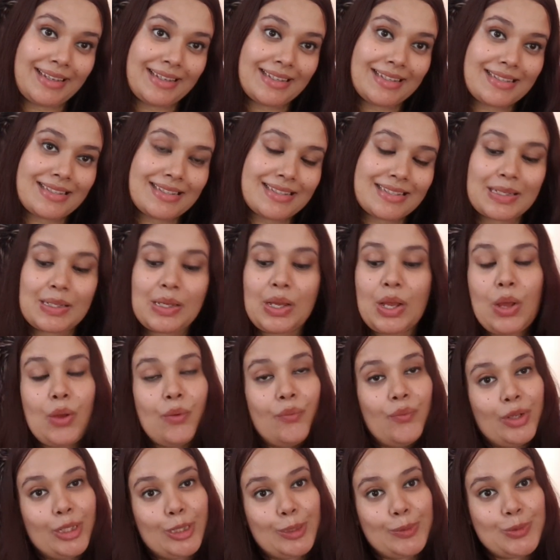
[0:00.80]
guys,
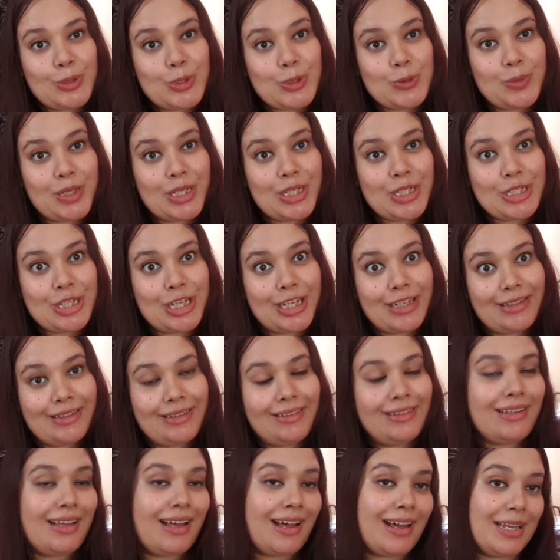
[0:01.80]
welcome to my
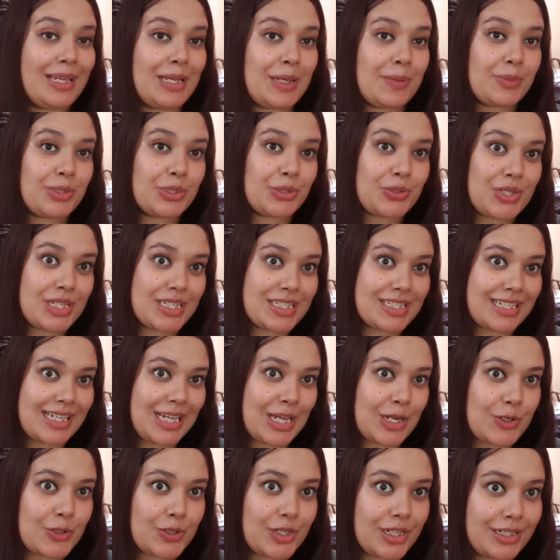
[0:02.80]
channel. I am the Crazy
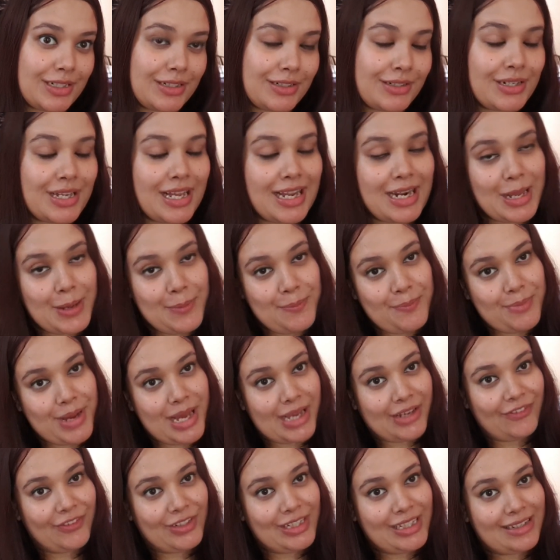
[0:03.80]
Cat Writer and I'm
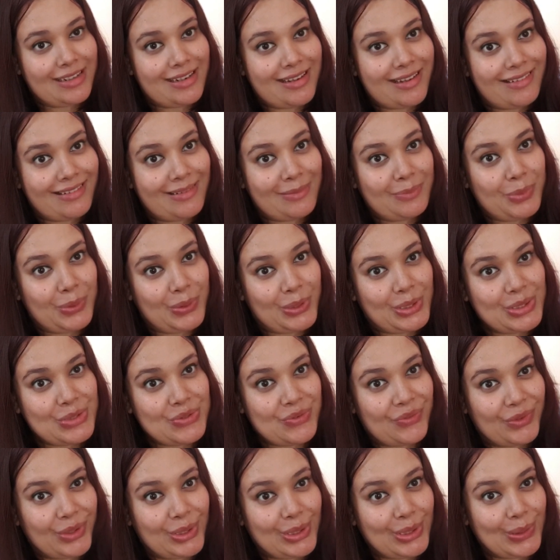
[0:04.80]
back with another bookish
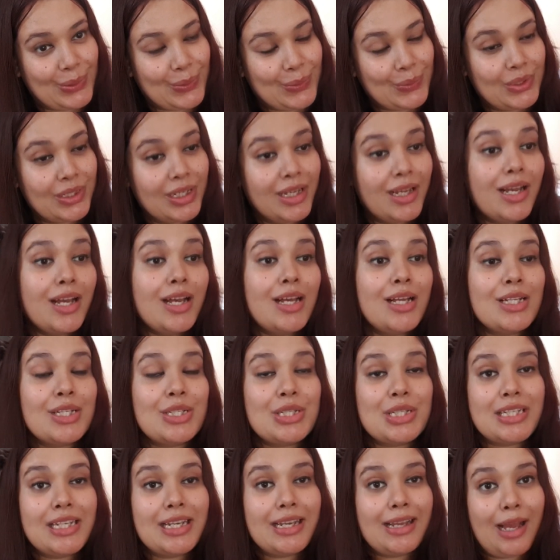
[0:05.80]
video.
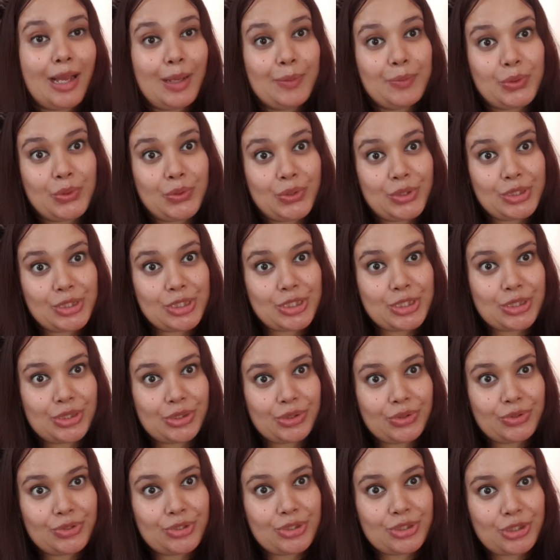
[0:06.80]
Today I'm going
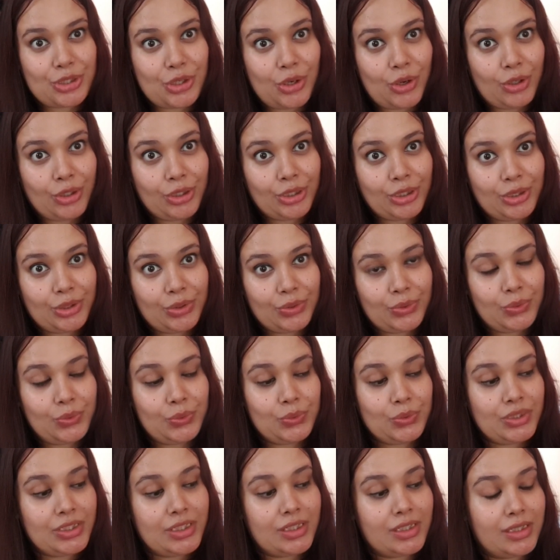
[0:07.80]
to show
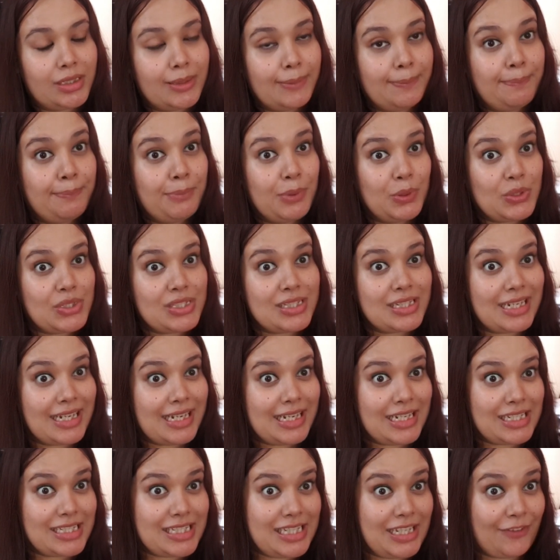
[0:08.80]
you the books that
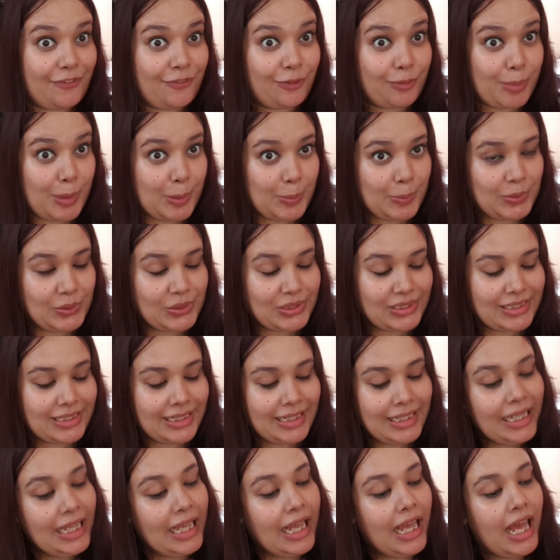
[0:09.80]
I received for my
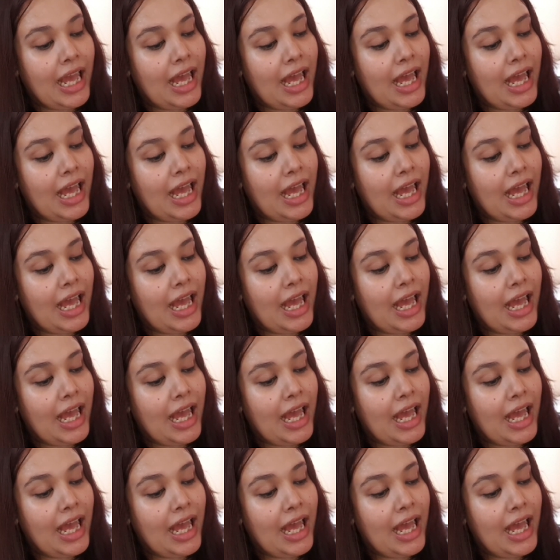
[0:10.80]
birthday.